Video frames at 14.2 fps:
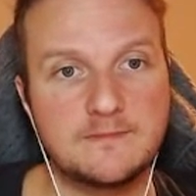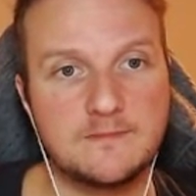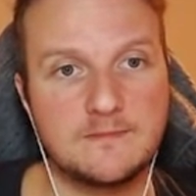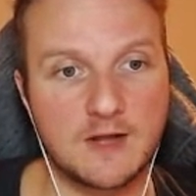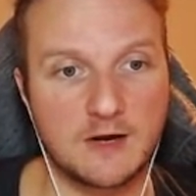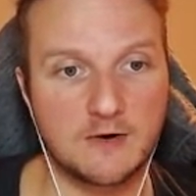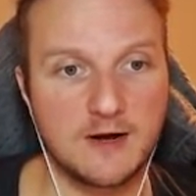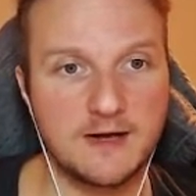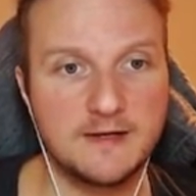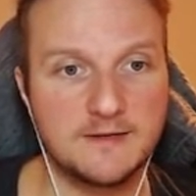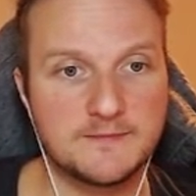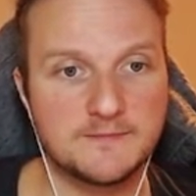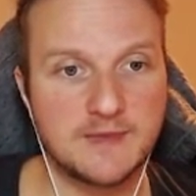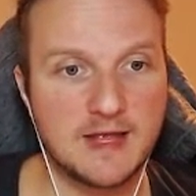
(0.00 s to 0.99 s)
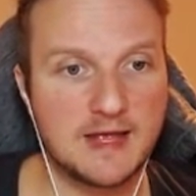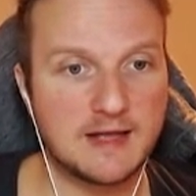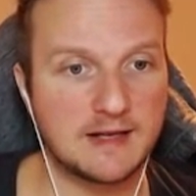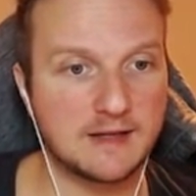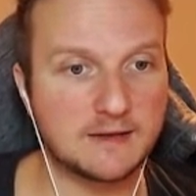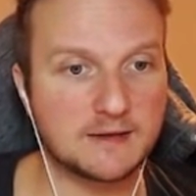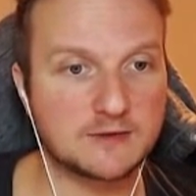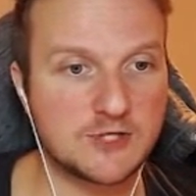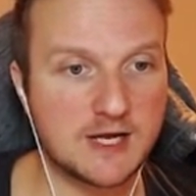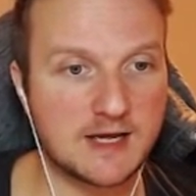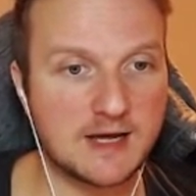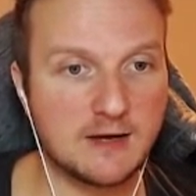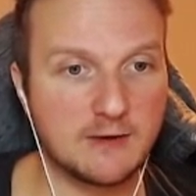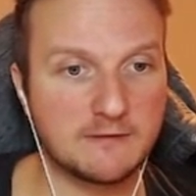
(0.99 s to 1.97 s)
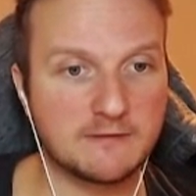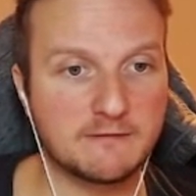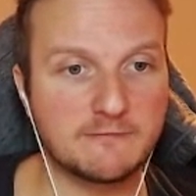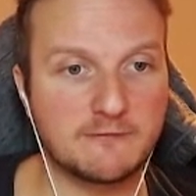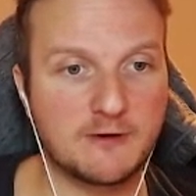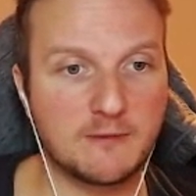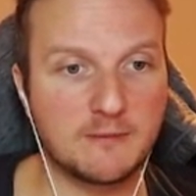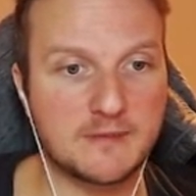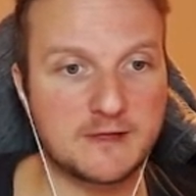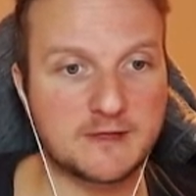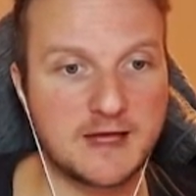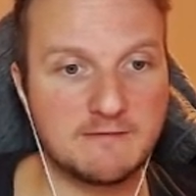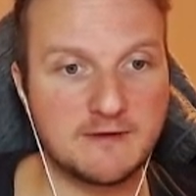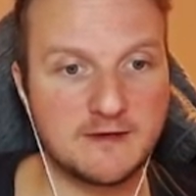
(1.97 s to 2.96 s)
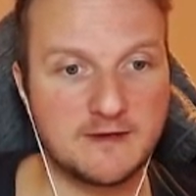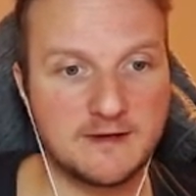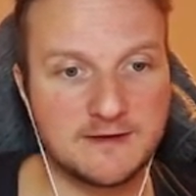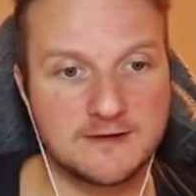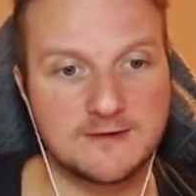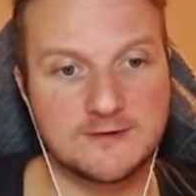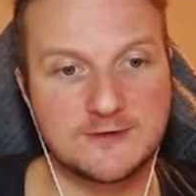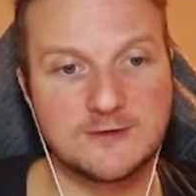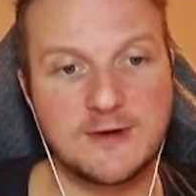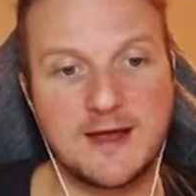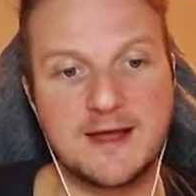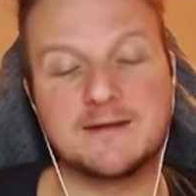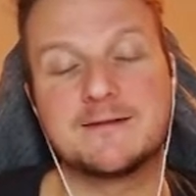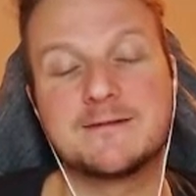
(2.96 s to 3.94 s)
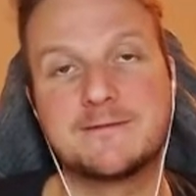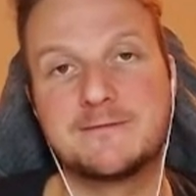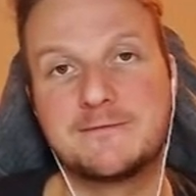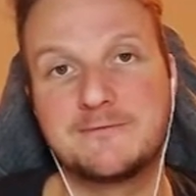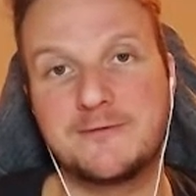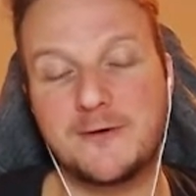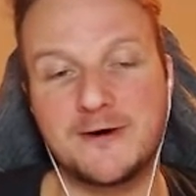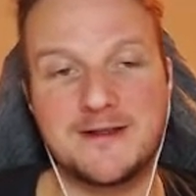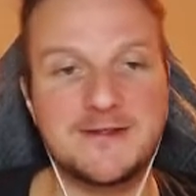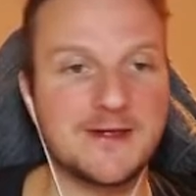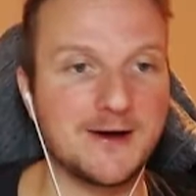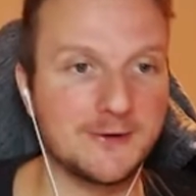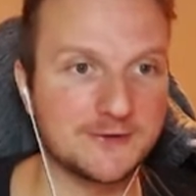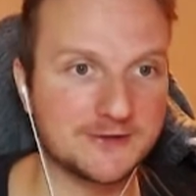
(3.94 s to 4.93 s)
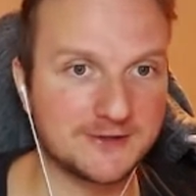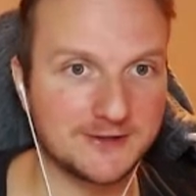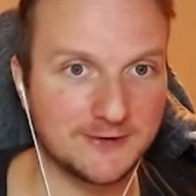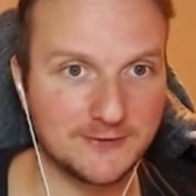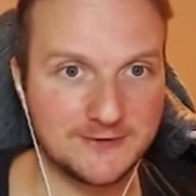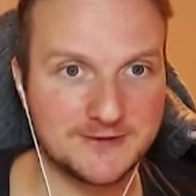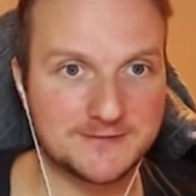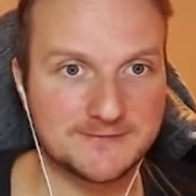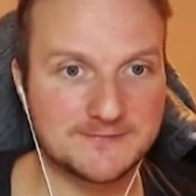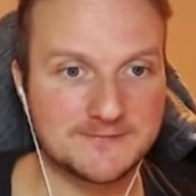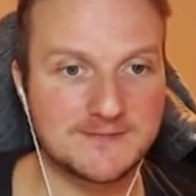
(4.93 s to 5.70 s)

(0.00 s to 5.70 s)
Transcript: Alright, let's check out from 7 to 8, 40,000 gold.